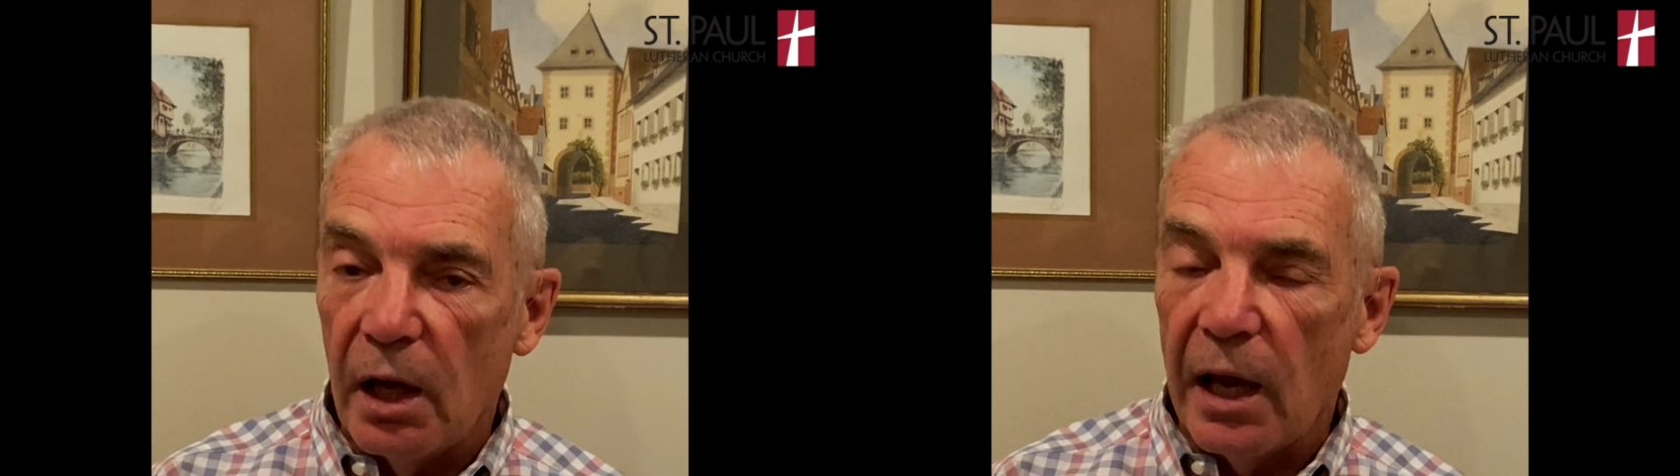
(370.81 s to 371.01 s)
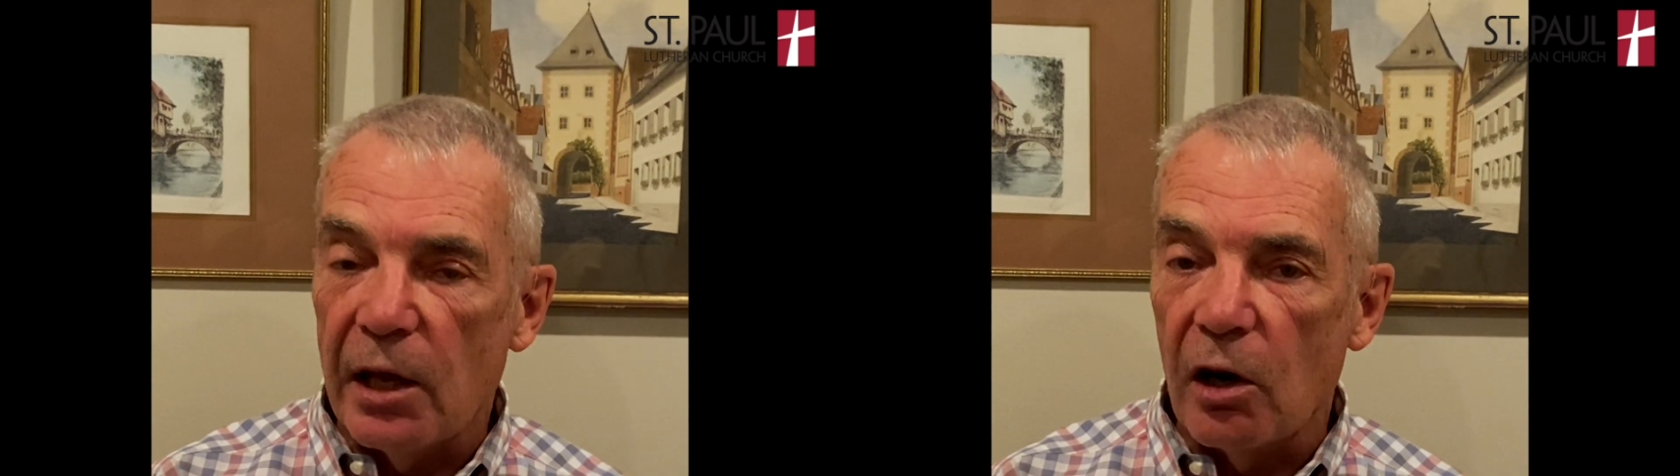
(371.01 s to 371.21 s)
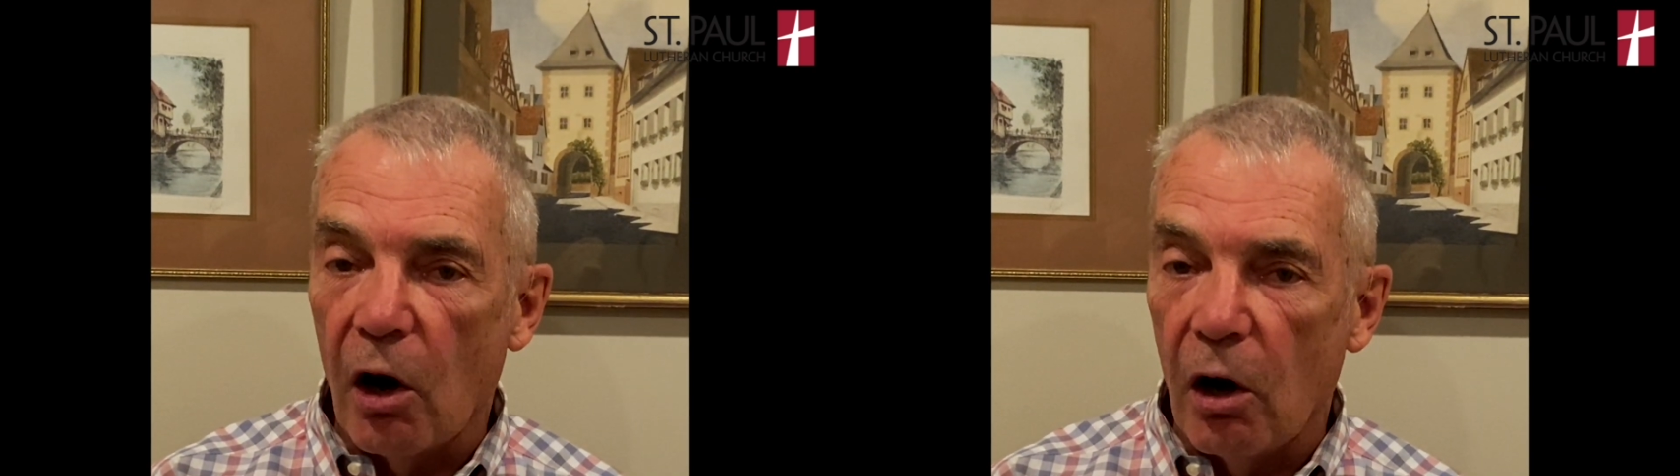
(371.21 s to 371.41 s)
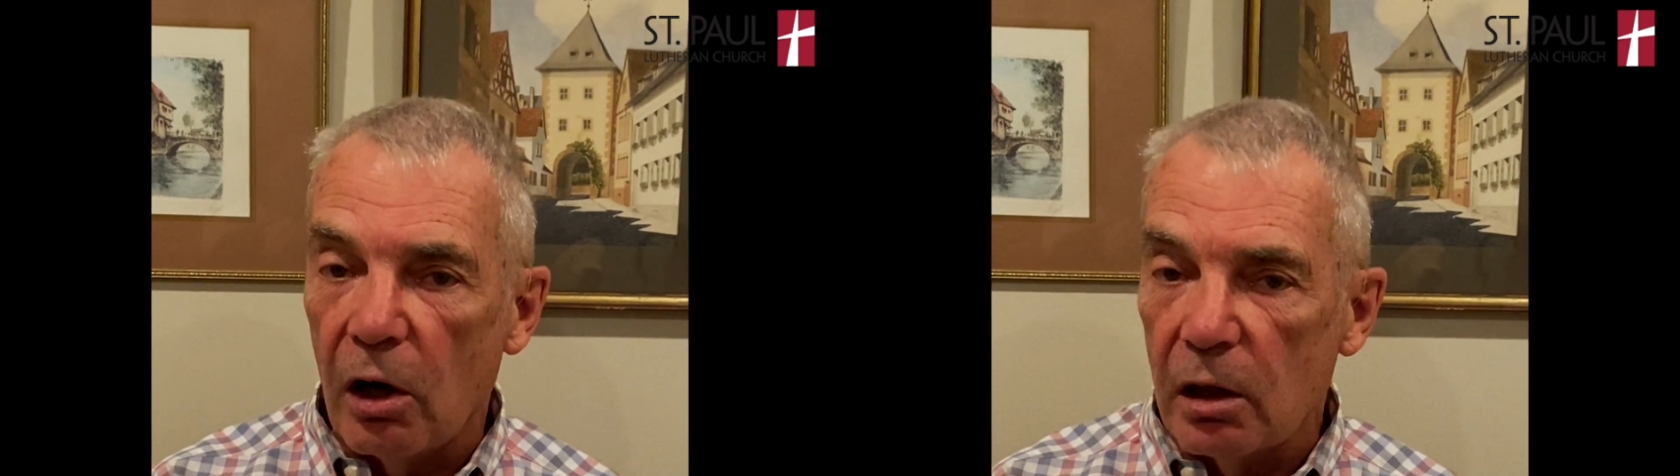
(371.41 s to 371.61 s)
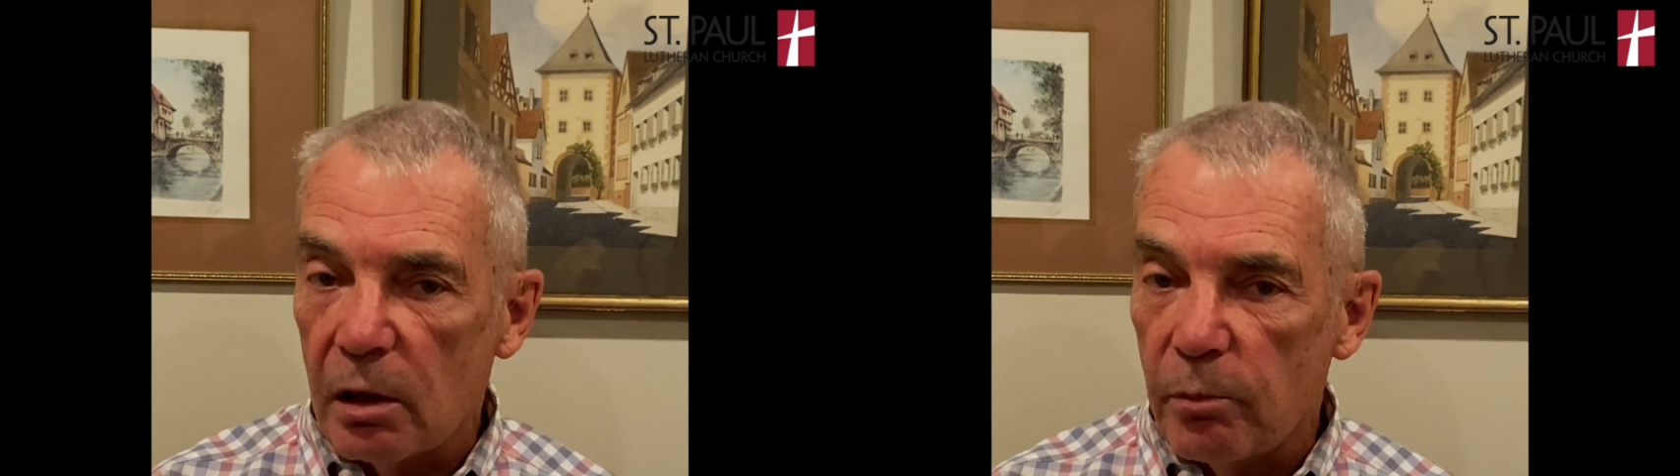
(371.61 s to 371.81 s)
and
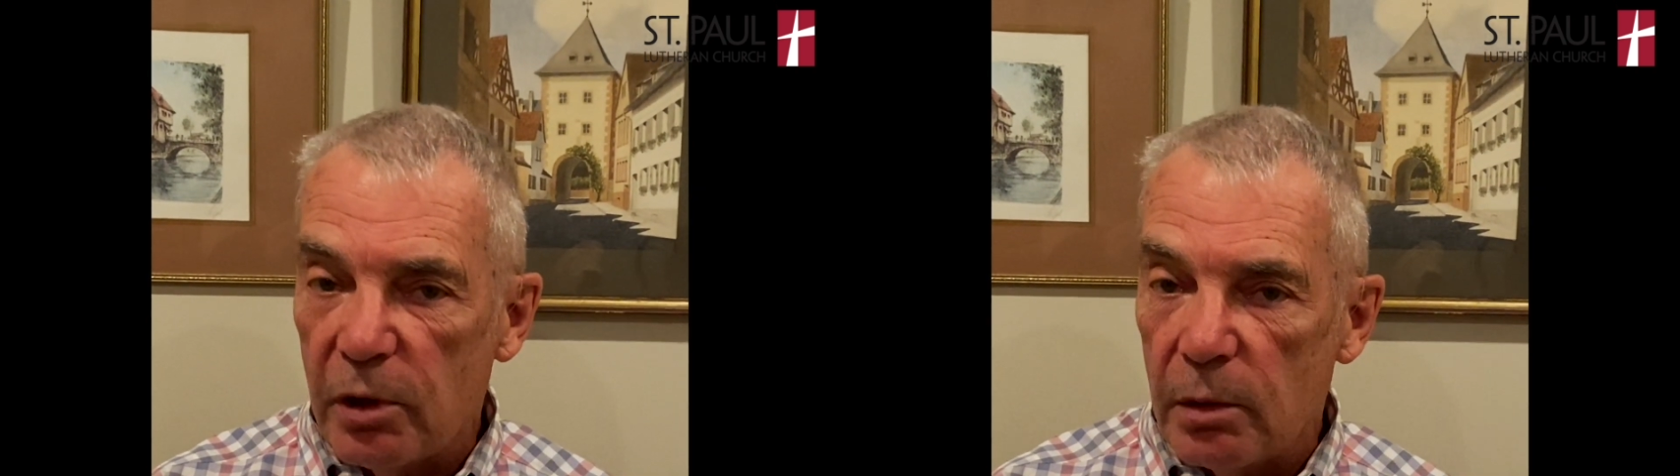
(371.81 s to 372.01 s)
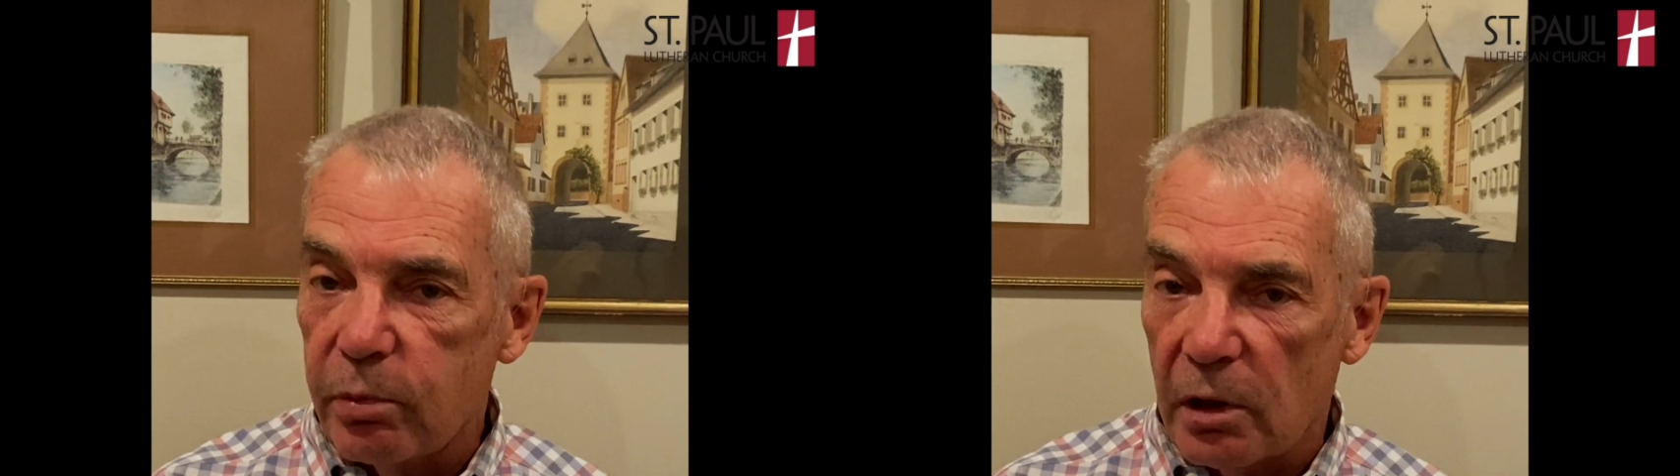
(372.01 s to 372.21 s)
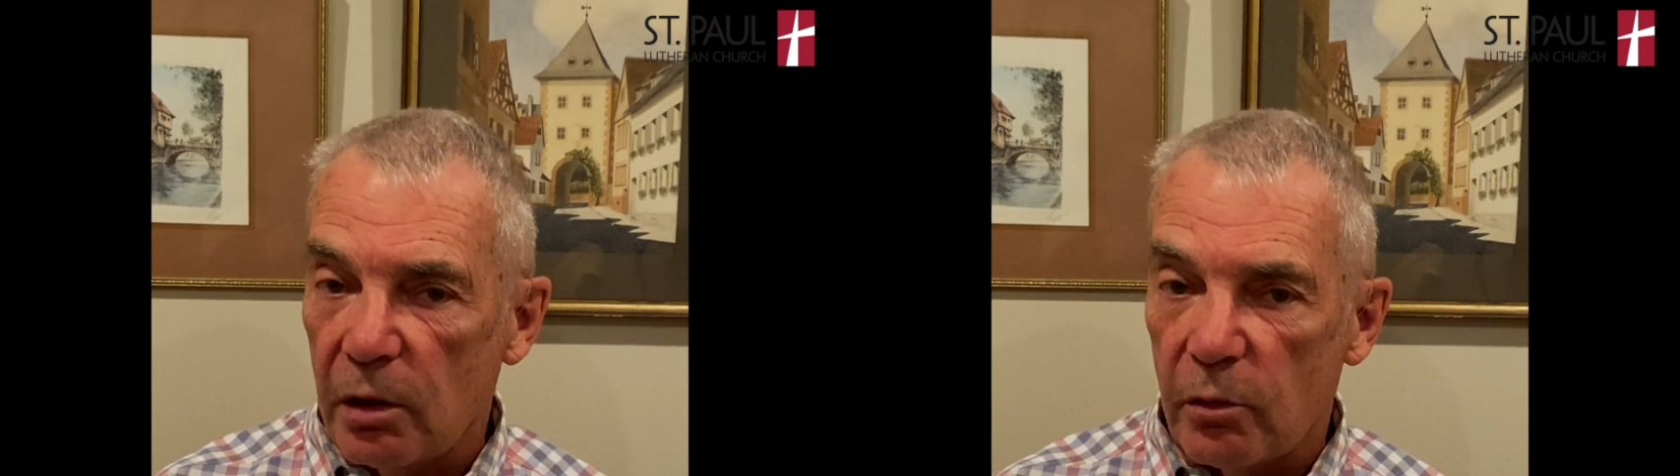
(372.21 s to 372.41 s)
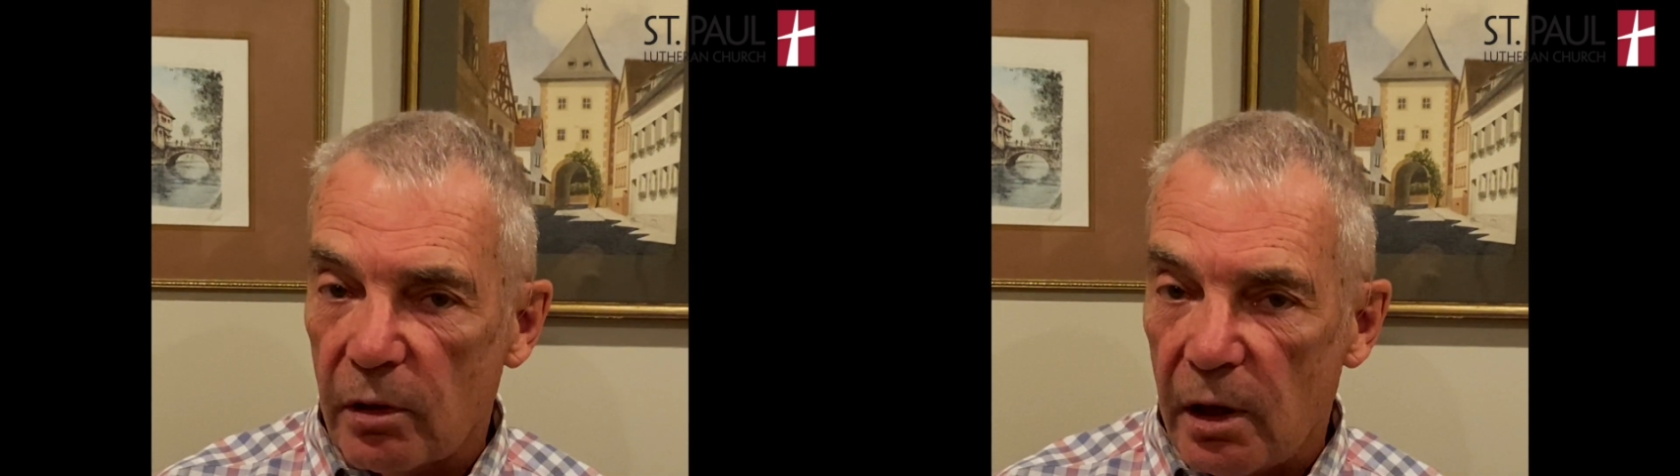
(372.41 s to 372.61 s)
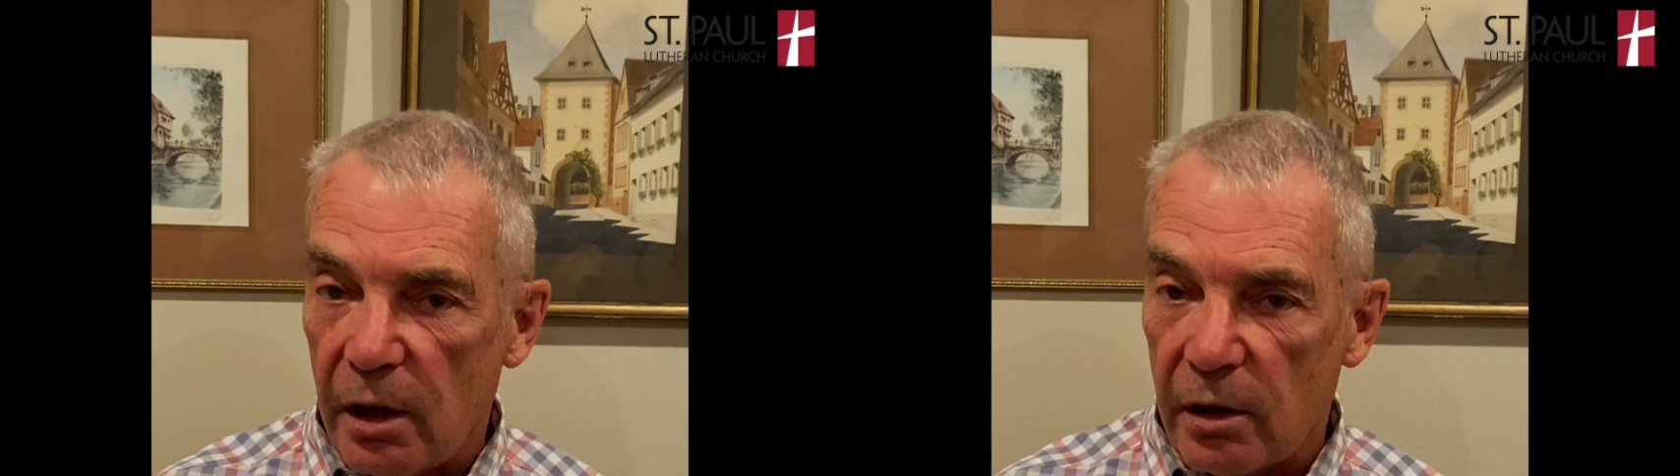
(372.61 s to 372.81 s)
all the people that were
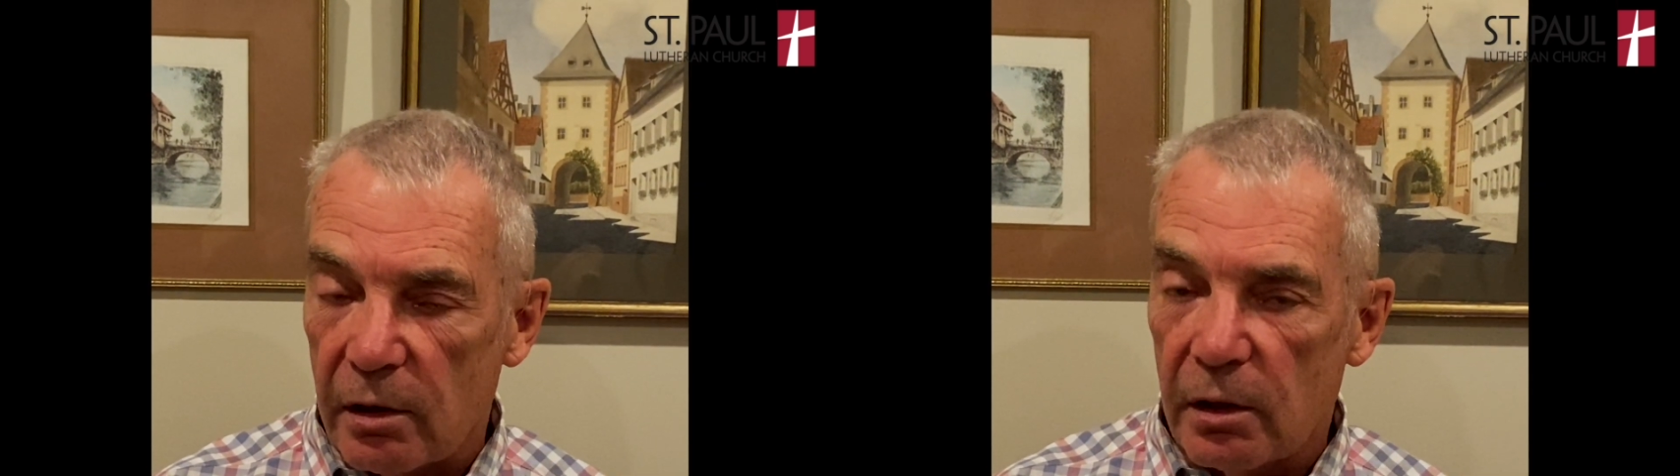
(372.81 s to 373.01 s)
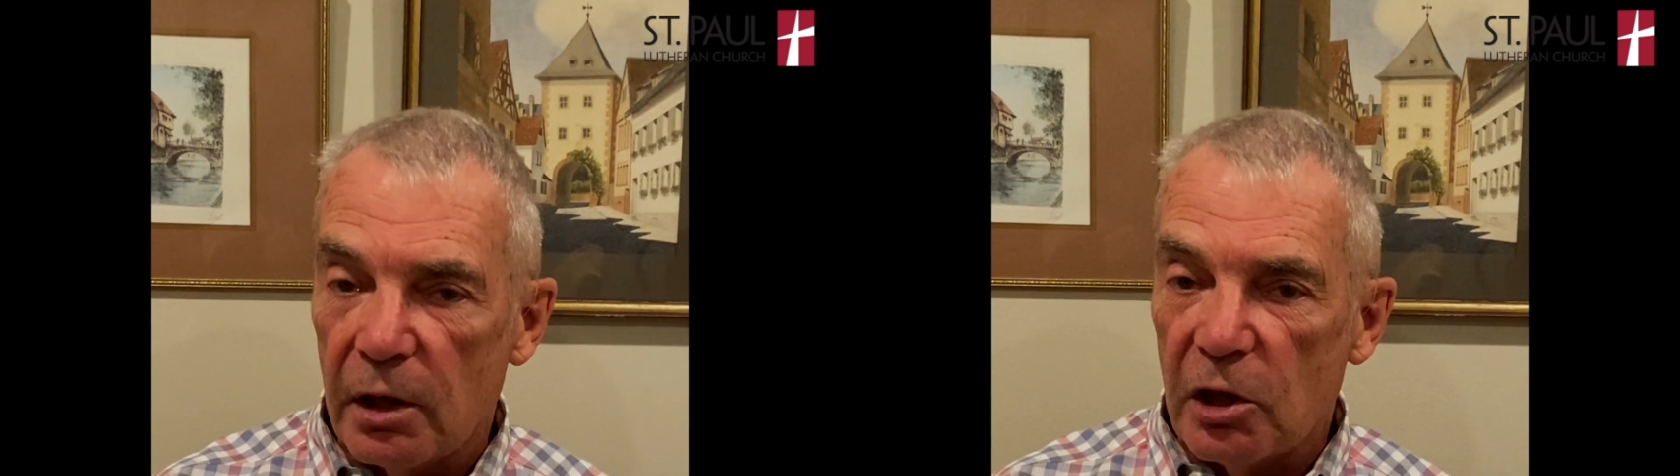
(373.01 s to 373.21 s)
there